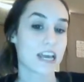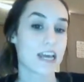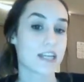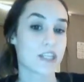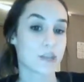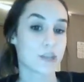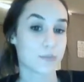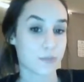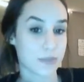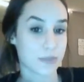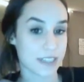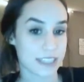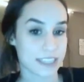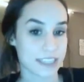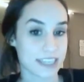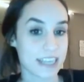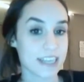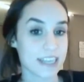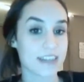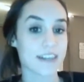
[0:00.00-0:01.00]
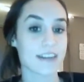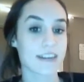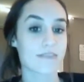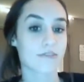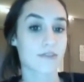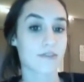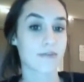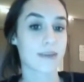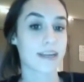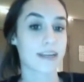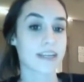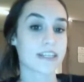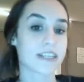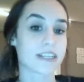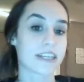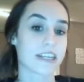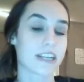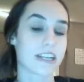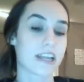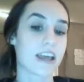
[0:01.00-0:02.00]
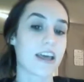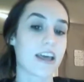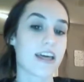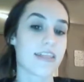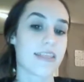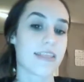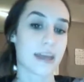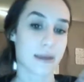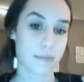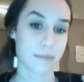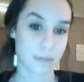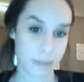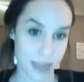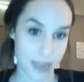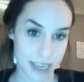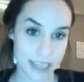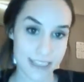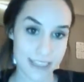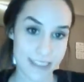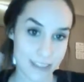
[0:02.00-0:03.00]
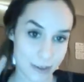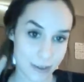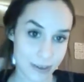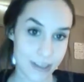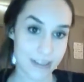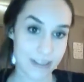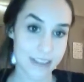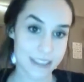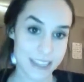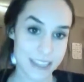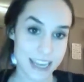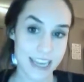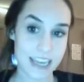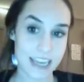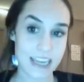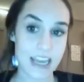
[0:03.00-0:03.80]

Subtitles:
to present your information that makes students think.